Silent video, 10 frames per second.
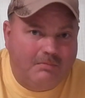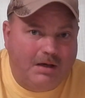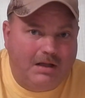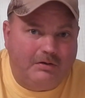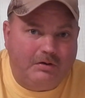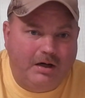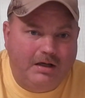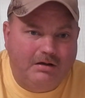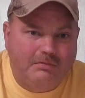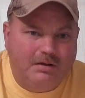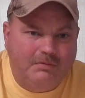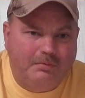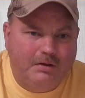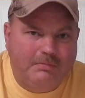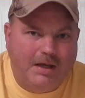Bought a trailer and
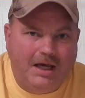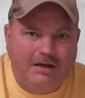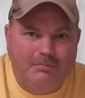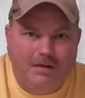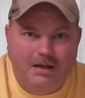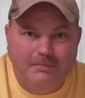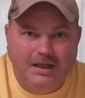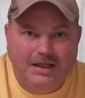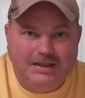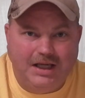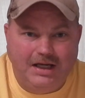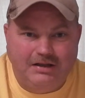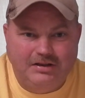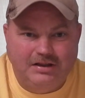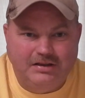put it behind her mom and dad's
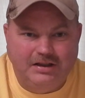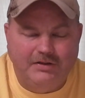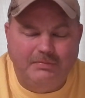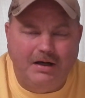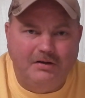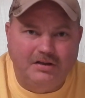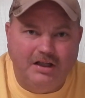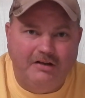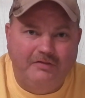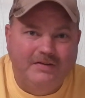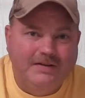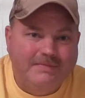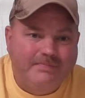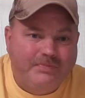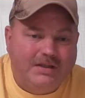house and lives by herself.
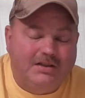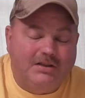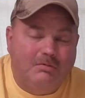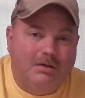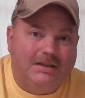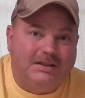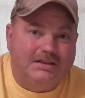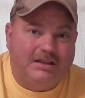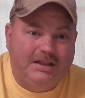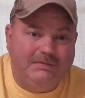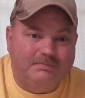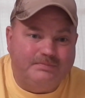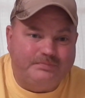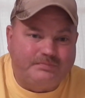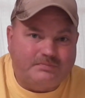She went to sleep.
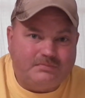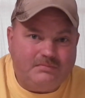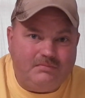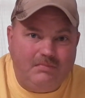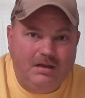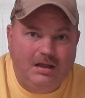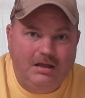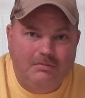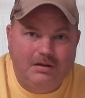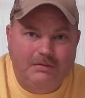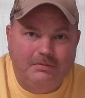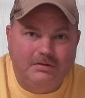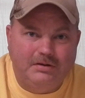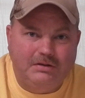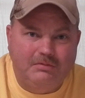And
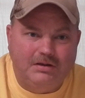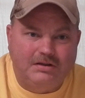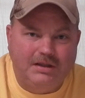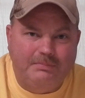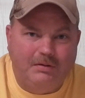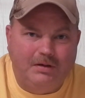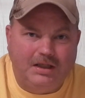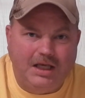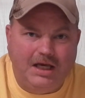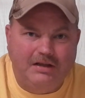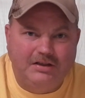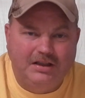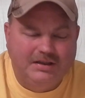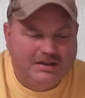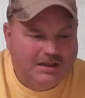whenever she went to sleep on the couch,
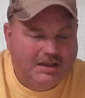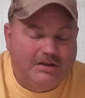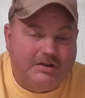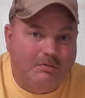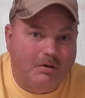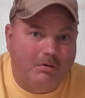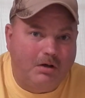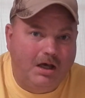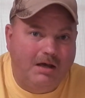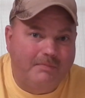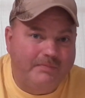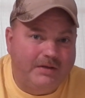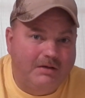she woke up.